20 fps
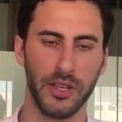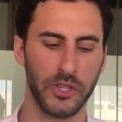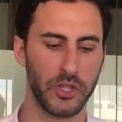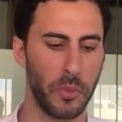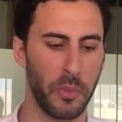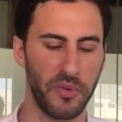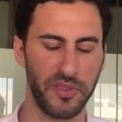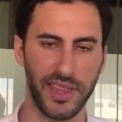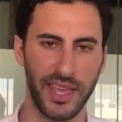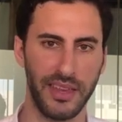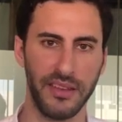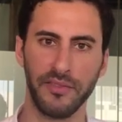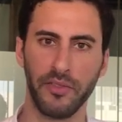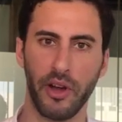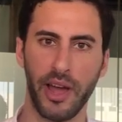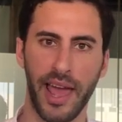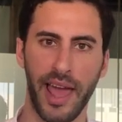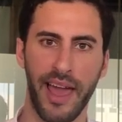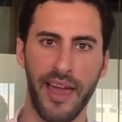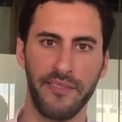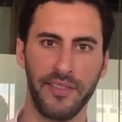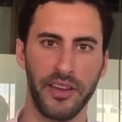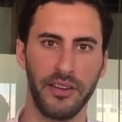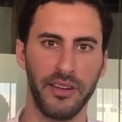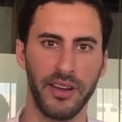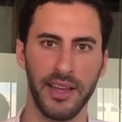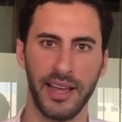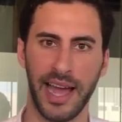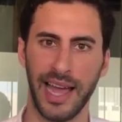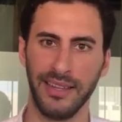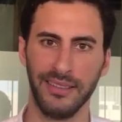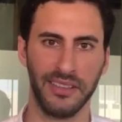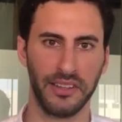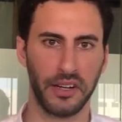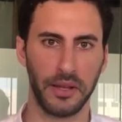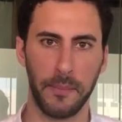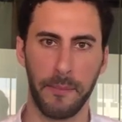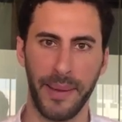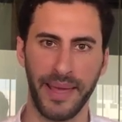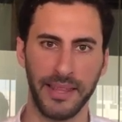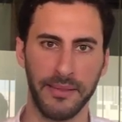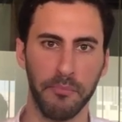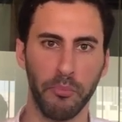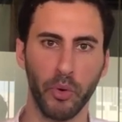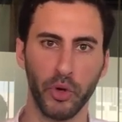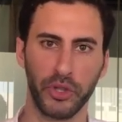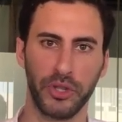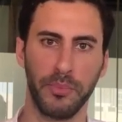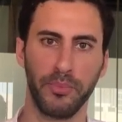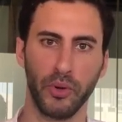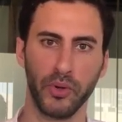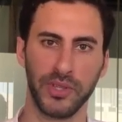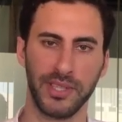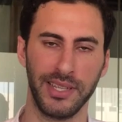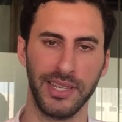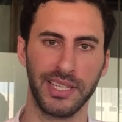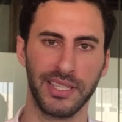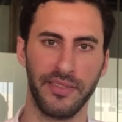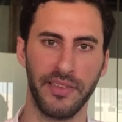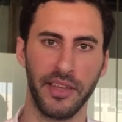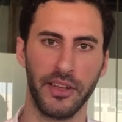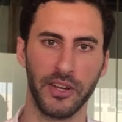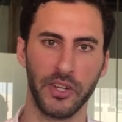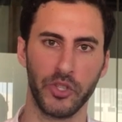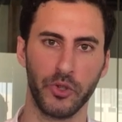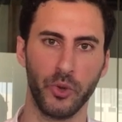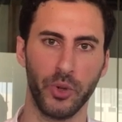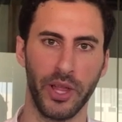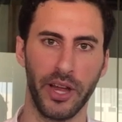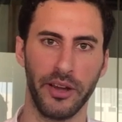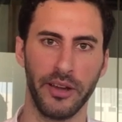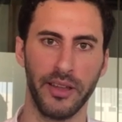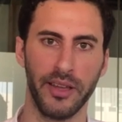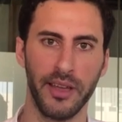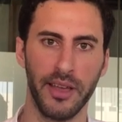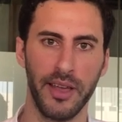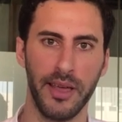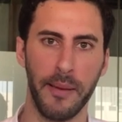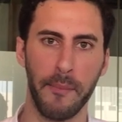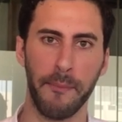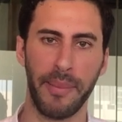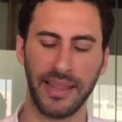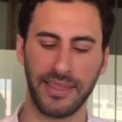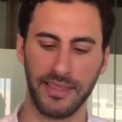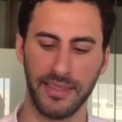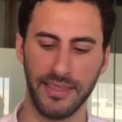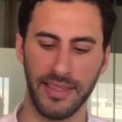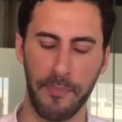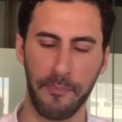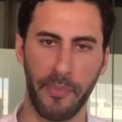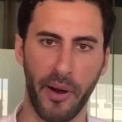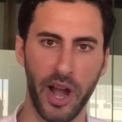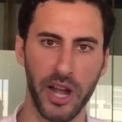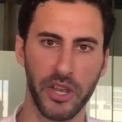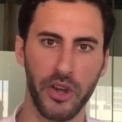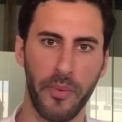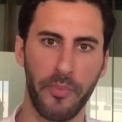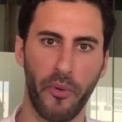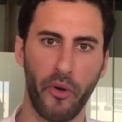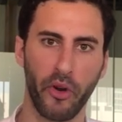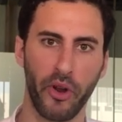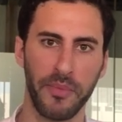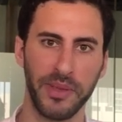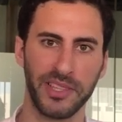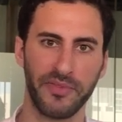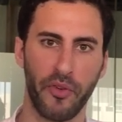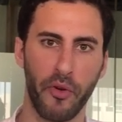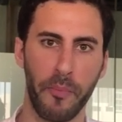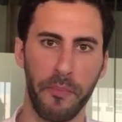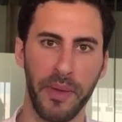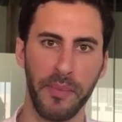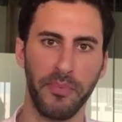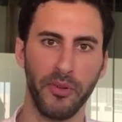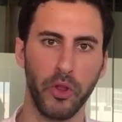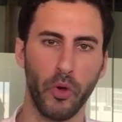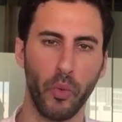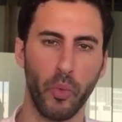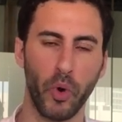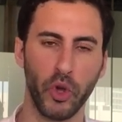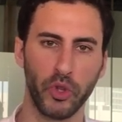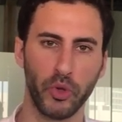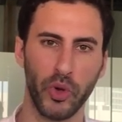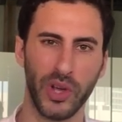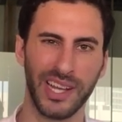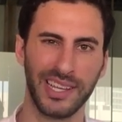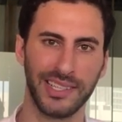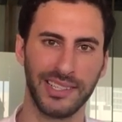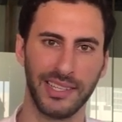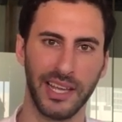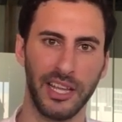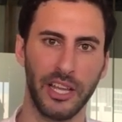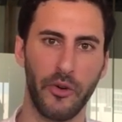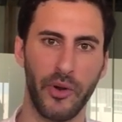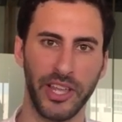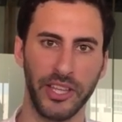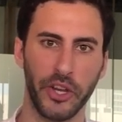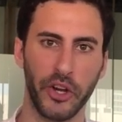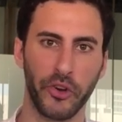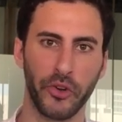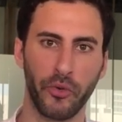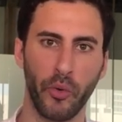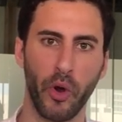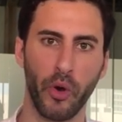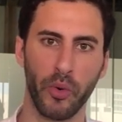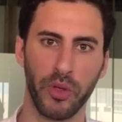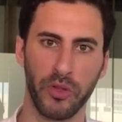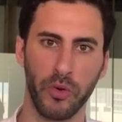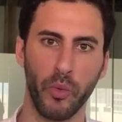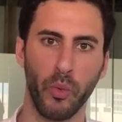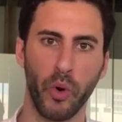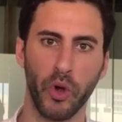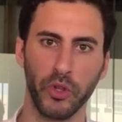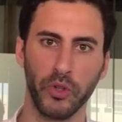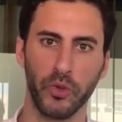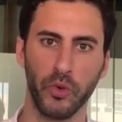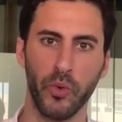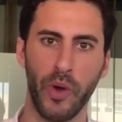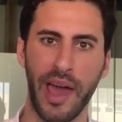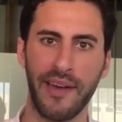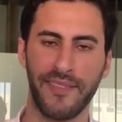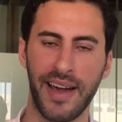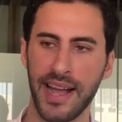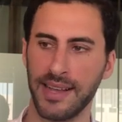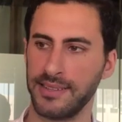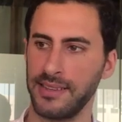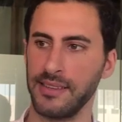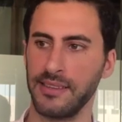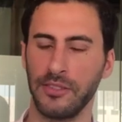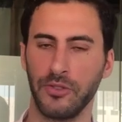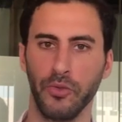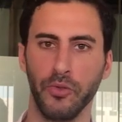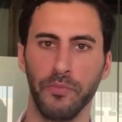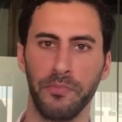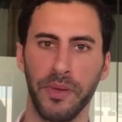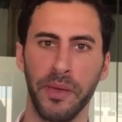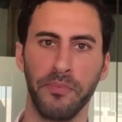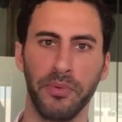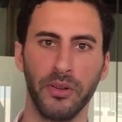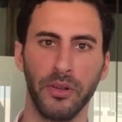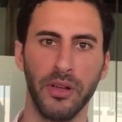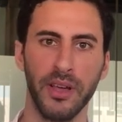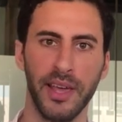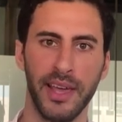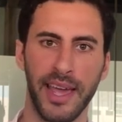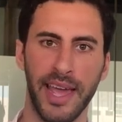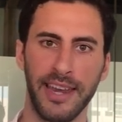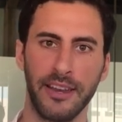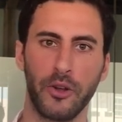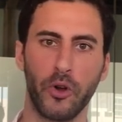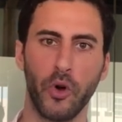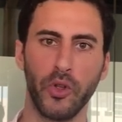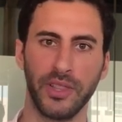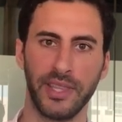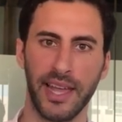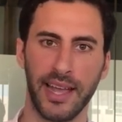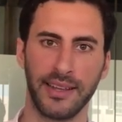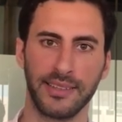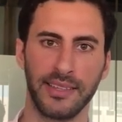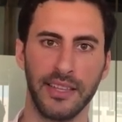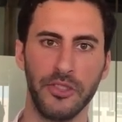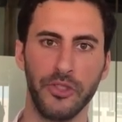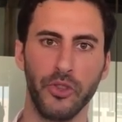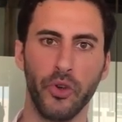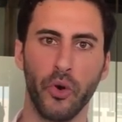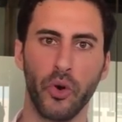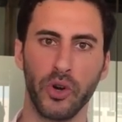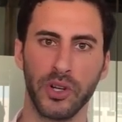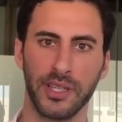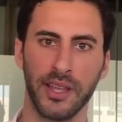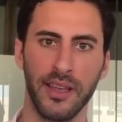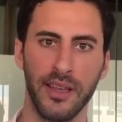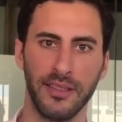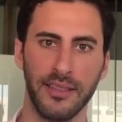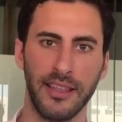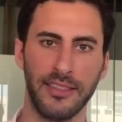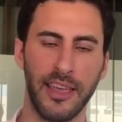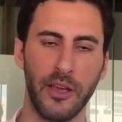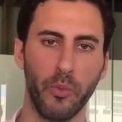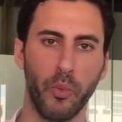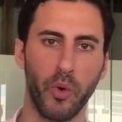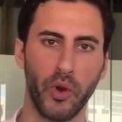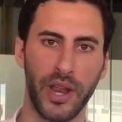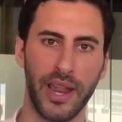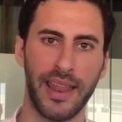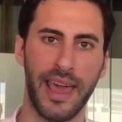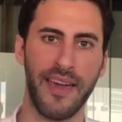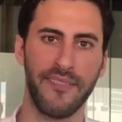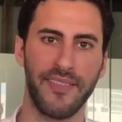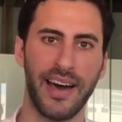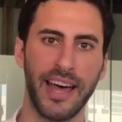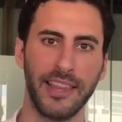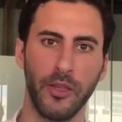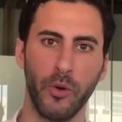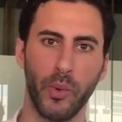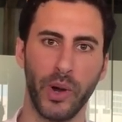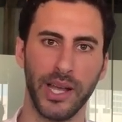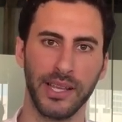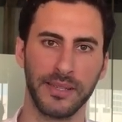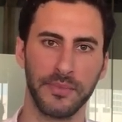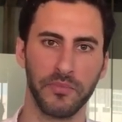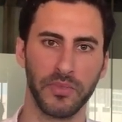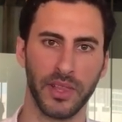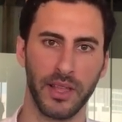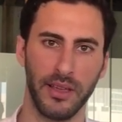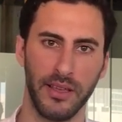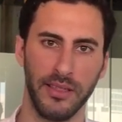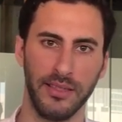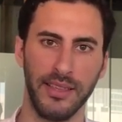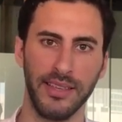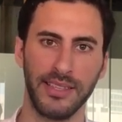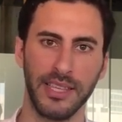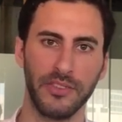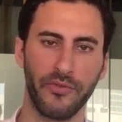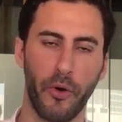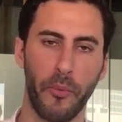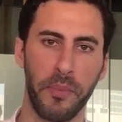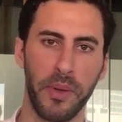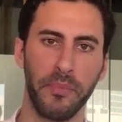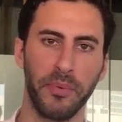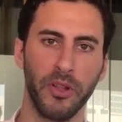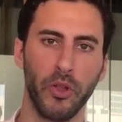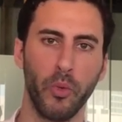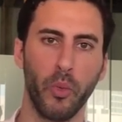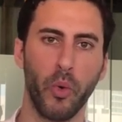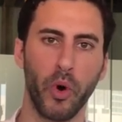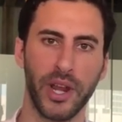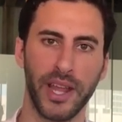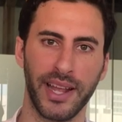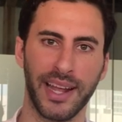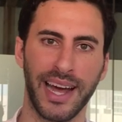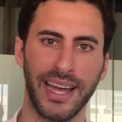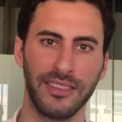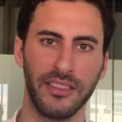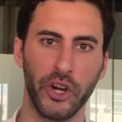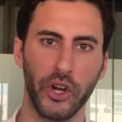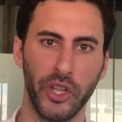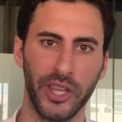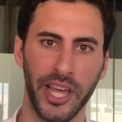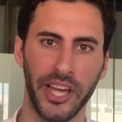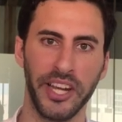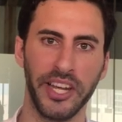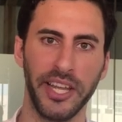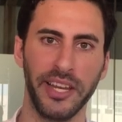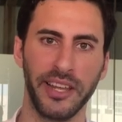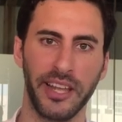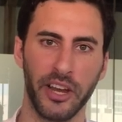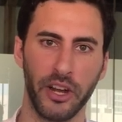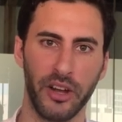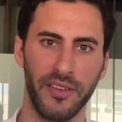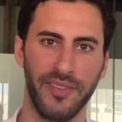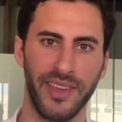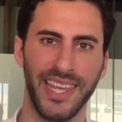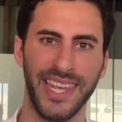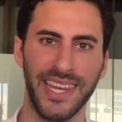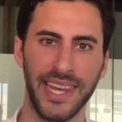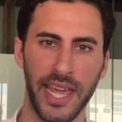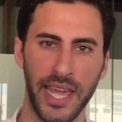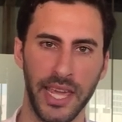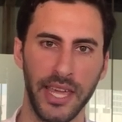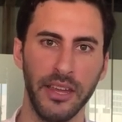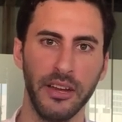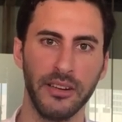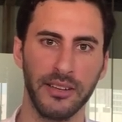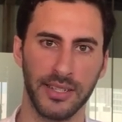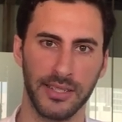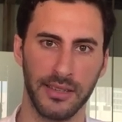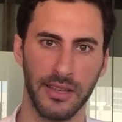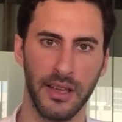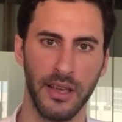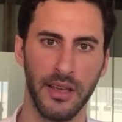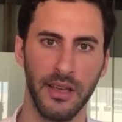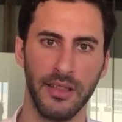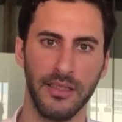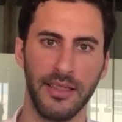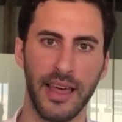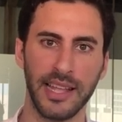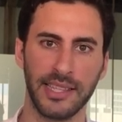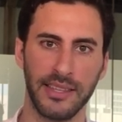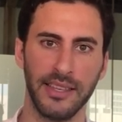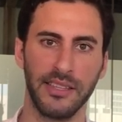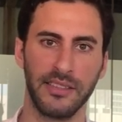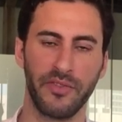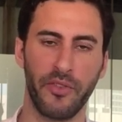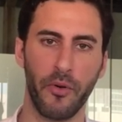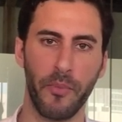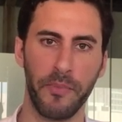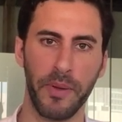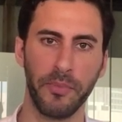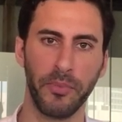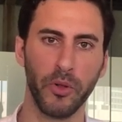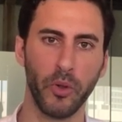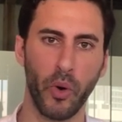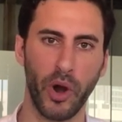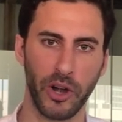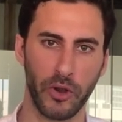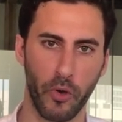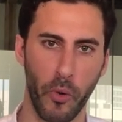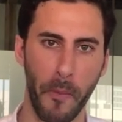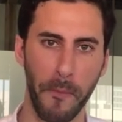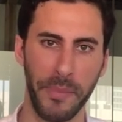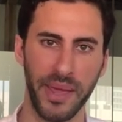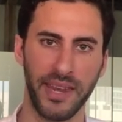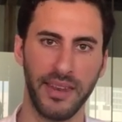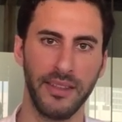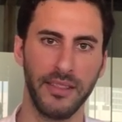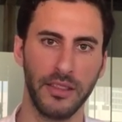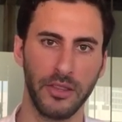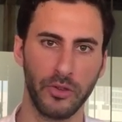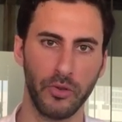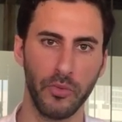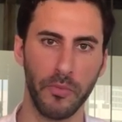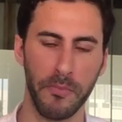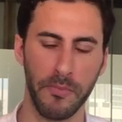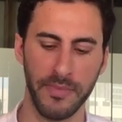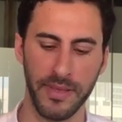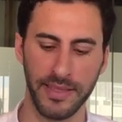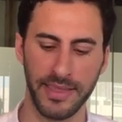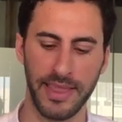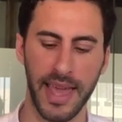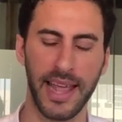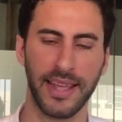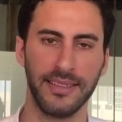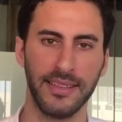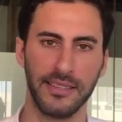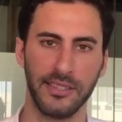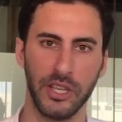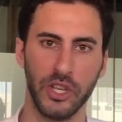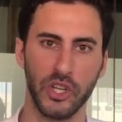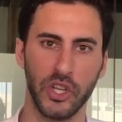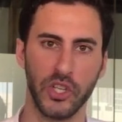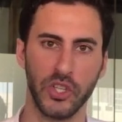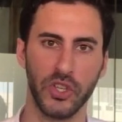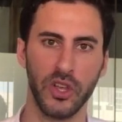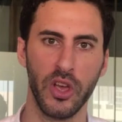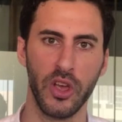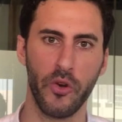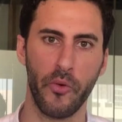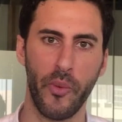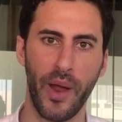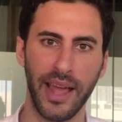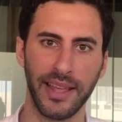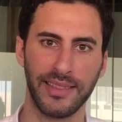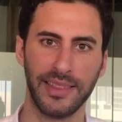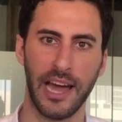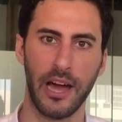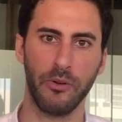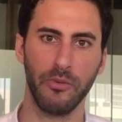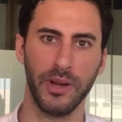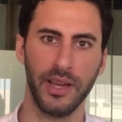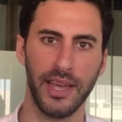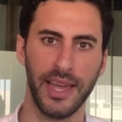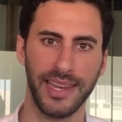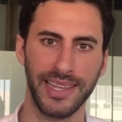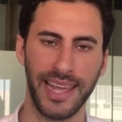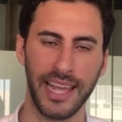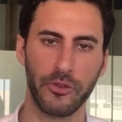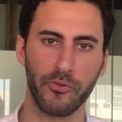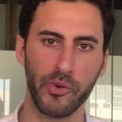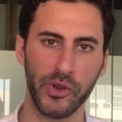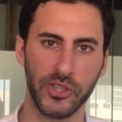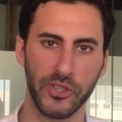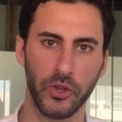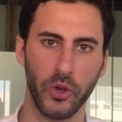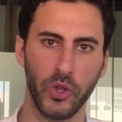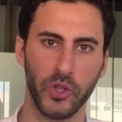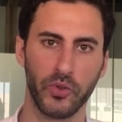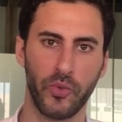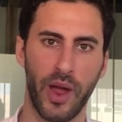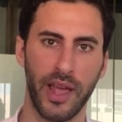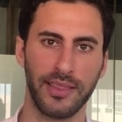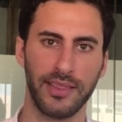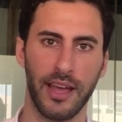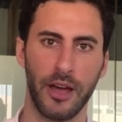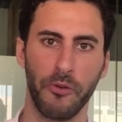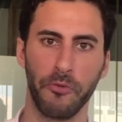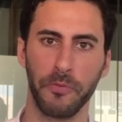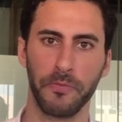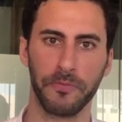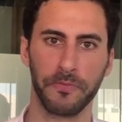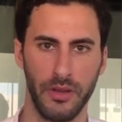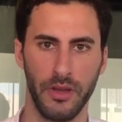Some of the info I have here, I literally paid multiple six figures to learn. But the partner program is for people who want to accelerate their growth, who want to have access to people and contacts and doors that they wouldn't have otherwise. This is for people who want to cut their learning curve in years. That is for people who are committed to take decisions right now and get results right now.